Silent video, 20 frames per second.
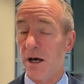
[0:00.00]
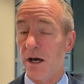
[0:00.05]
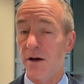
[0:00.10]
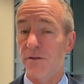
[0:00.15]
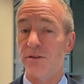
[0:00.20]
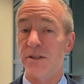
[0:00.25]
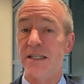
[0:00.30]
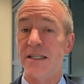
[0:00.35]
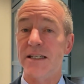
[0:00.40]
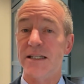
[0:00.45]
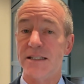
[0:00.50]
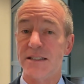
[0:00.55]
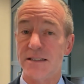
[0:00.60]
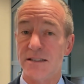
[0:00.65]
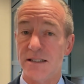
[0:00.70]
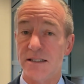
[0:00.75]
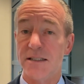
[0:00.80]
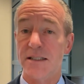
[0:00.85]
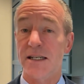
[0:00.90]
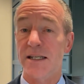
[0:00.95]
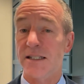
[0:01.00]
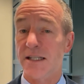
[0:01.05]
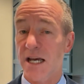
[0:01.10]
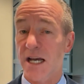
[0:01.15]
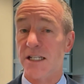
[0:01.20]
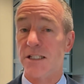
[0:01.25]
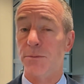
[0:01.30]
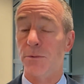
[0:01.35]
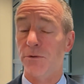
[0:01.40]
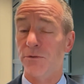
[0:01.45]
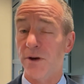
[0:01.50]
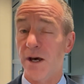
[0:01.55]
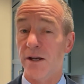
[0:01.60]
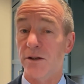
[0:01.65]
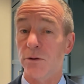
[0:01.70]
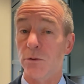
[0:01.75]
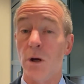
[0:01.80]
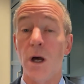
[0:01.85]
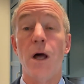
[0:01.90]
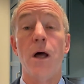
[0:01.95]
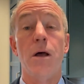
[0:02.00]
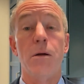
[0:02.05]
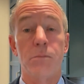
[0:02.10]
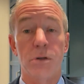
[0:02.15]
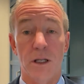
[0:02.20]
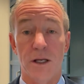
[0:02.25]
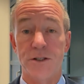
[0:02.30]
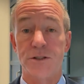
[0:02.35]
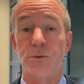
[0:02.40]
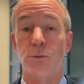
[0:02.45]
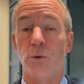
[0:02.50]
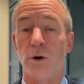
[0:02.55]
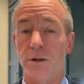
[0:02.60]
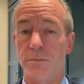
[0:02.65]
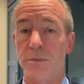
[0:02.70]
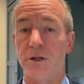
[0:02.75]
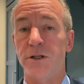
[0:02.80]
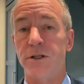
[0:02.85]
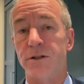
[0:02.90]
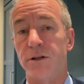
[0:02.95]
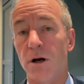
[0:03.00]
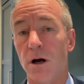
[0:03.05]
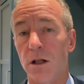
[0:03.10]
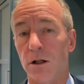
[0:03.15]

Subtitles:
of the existing taxable value plus $1 million.